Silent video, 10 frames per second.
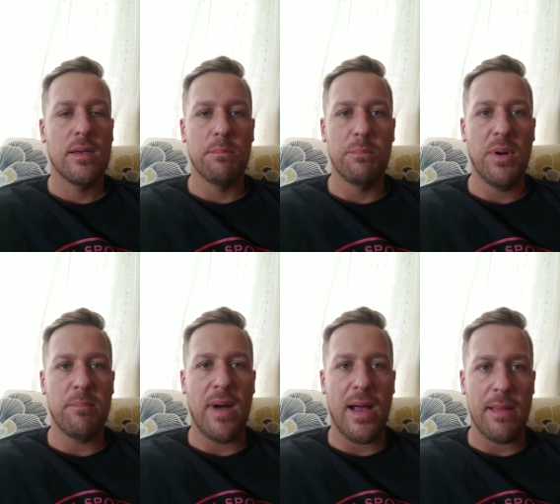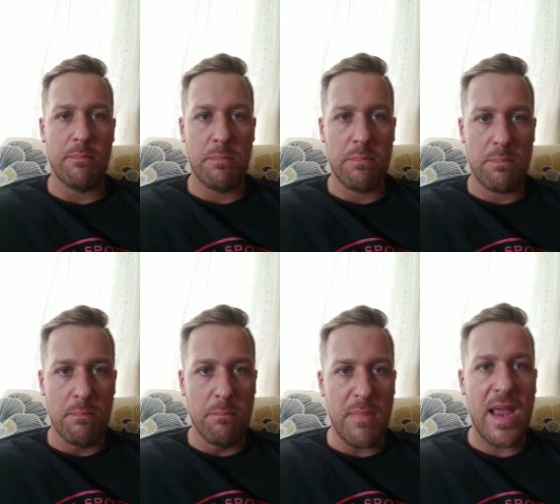but my
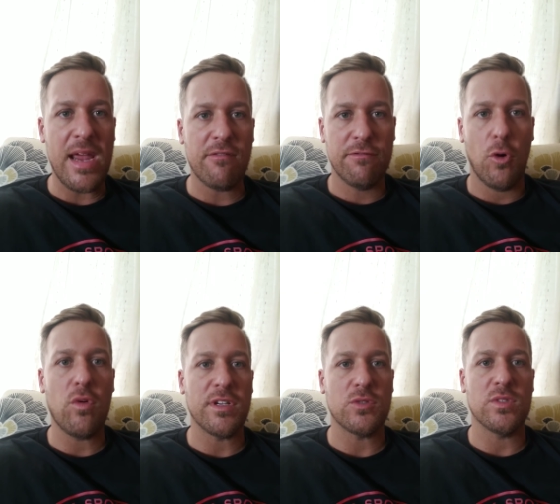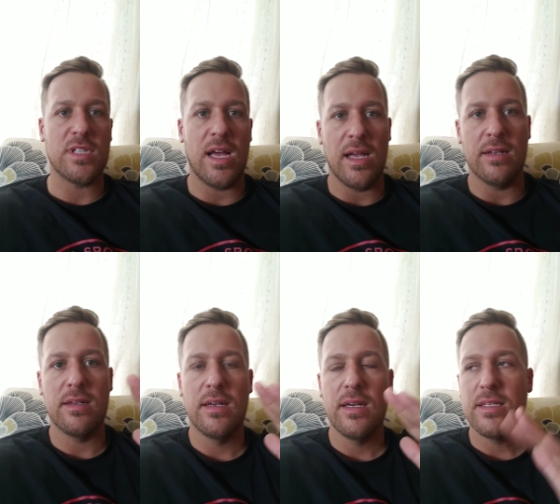main focus was on
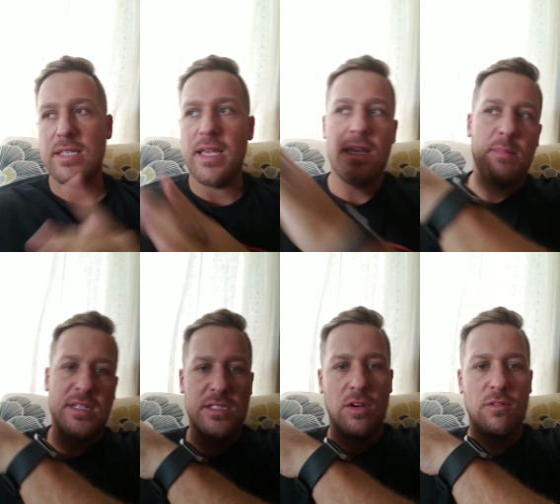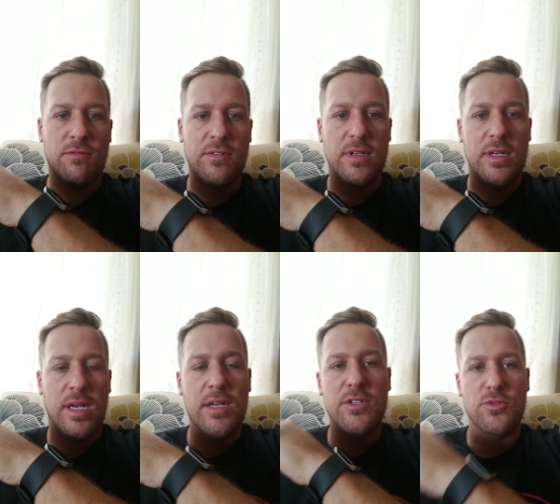taking myself
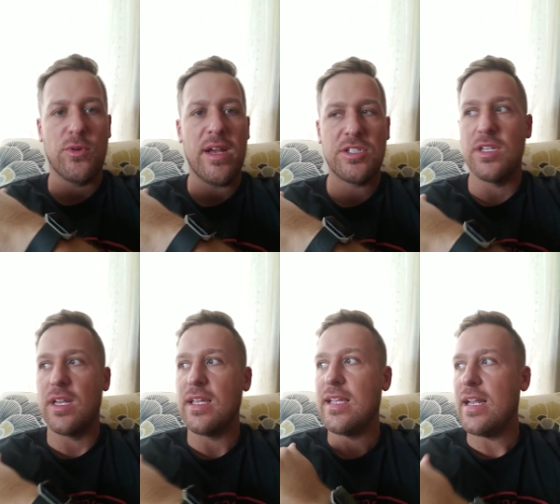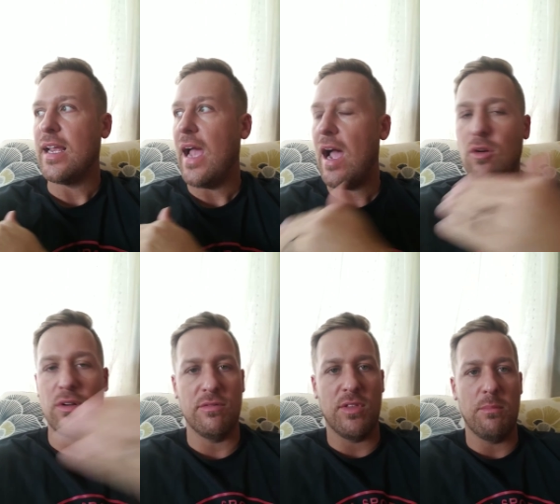in a direction and getting out
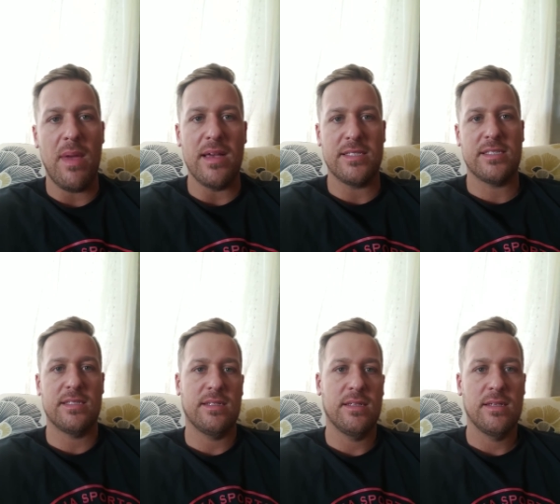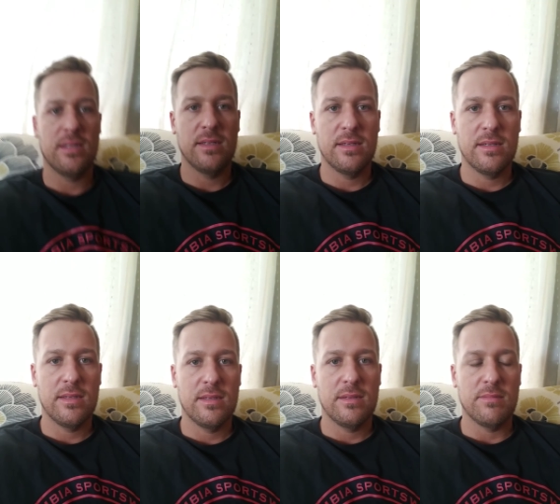of the mess
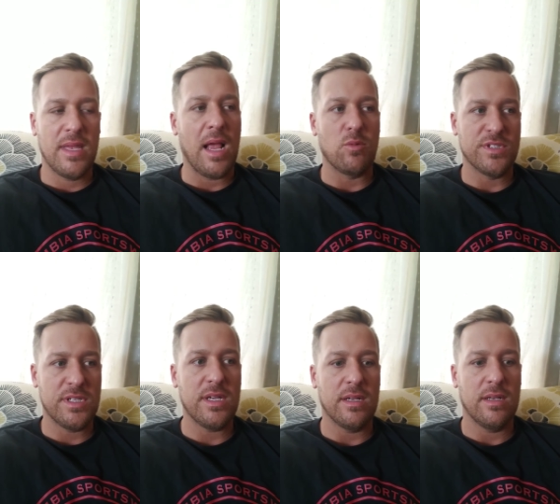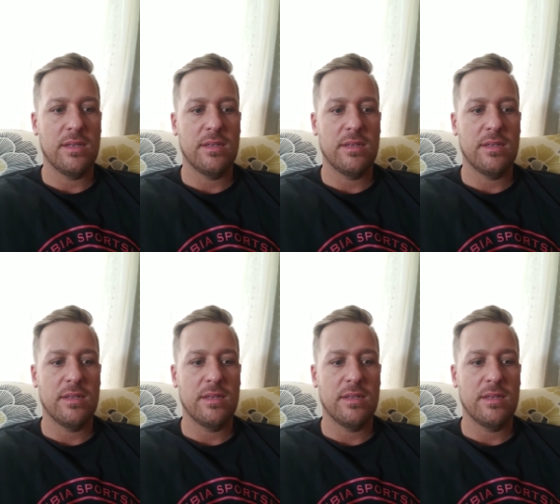that I was in.